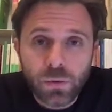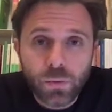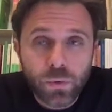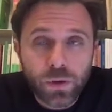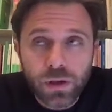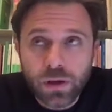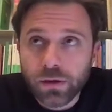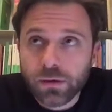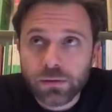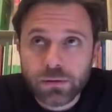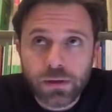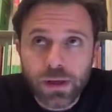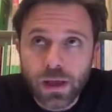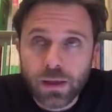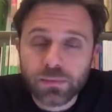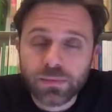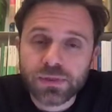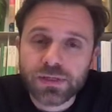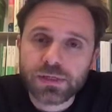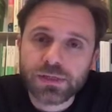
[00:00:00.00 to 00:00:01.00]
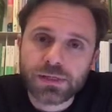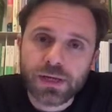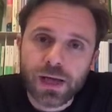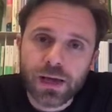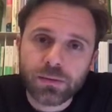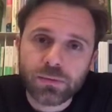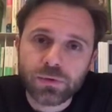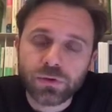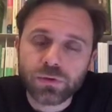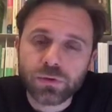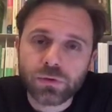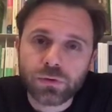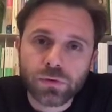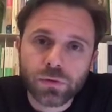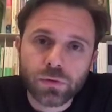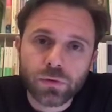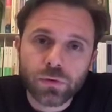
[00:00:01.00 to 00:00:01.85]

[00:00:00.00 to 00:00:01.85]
weird empty time to